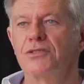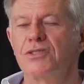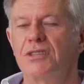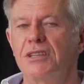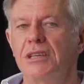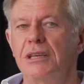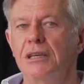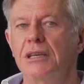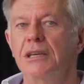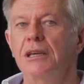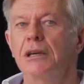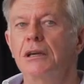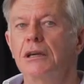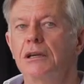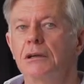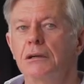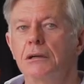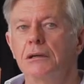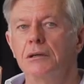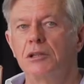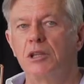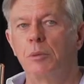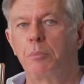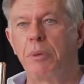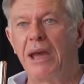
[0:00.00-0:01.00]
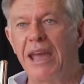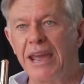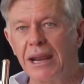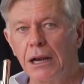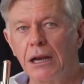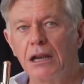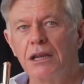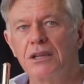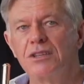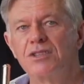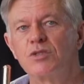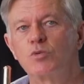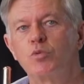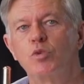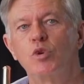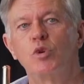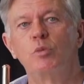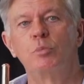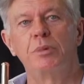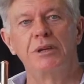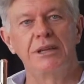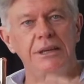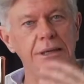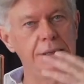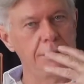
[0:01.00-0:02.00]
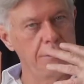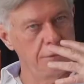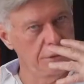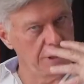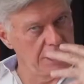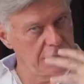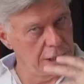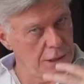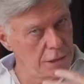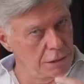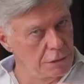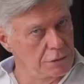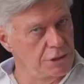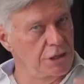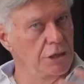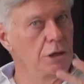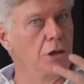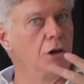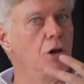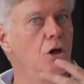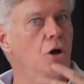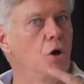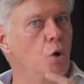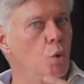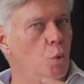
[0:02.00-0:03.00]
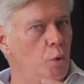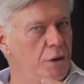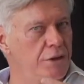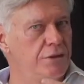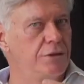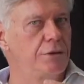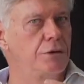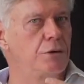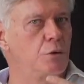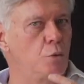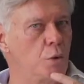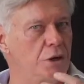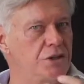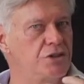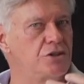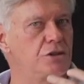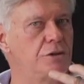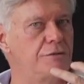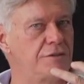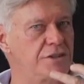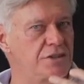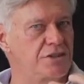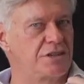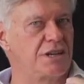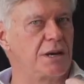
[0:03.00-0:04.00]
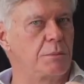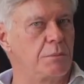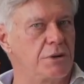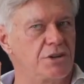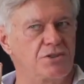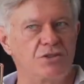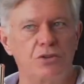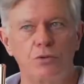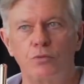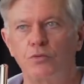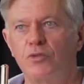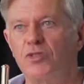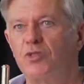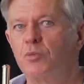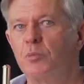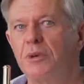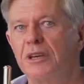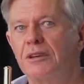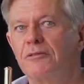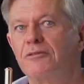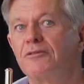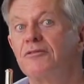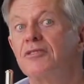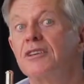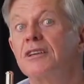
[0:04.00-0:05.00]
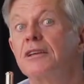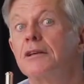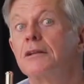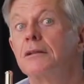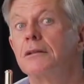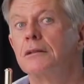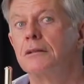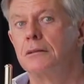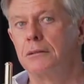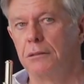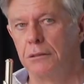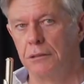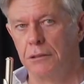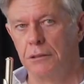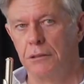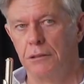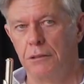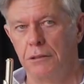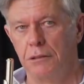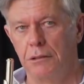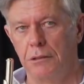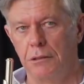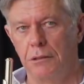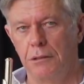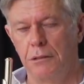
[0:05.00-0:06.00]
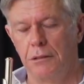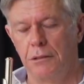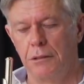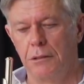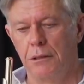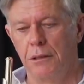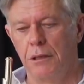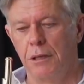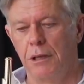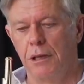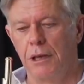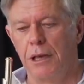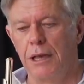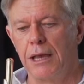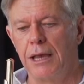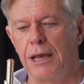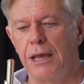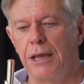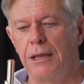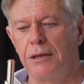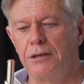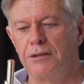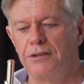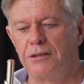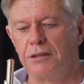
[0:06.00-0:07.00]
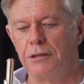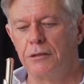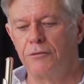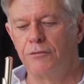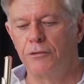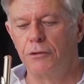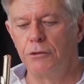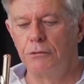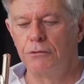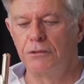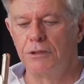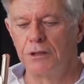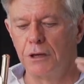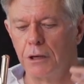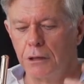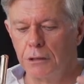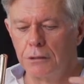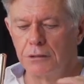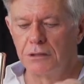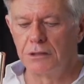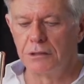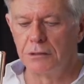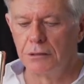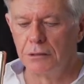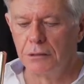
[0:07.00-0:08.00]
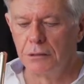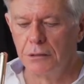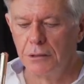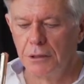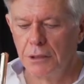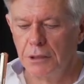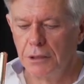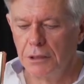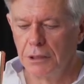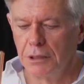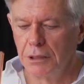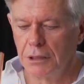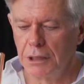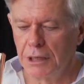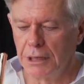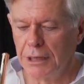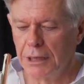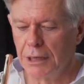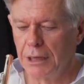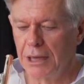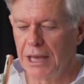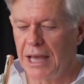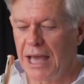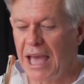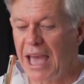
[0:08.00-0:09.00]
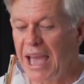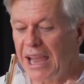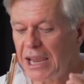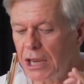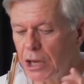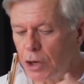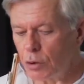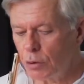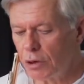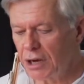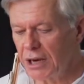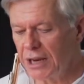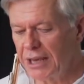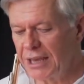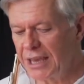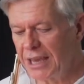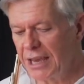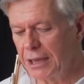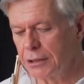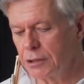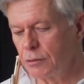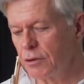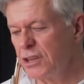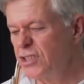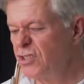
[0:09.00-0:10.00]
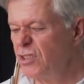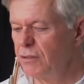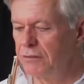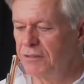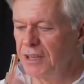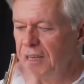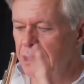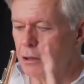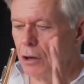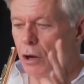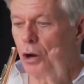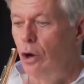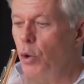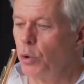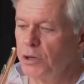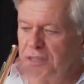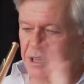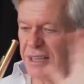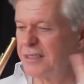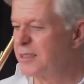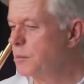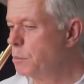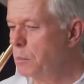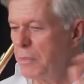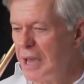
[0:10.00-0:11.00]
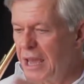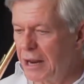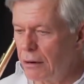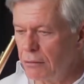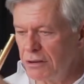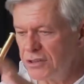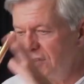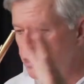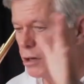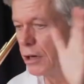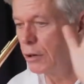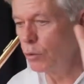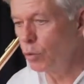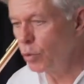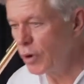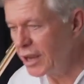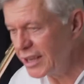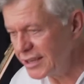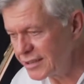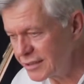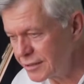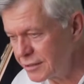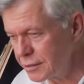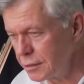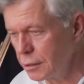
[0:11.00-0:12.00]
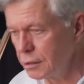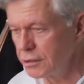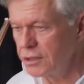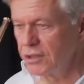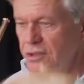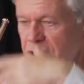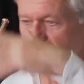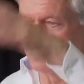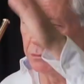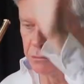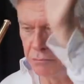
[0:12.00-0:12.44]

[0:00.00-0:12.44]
the panellists will be counting along with you once you've established a rhythmic feel. And if you don't accurately count the rest, you think, oh, it doesn't matter, it's only rests, I'll just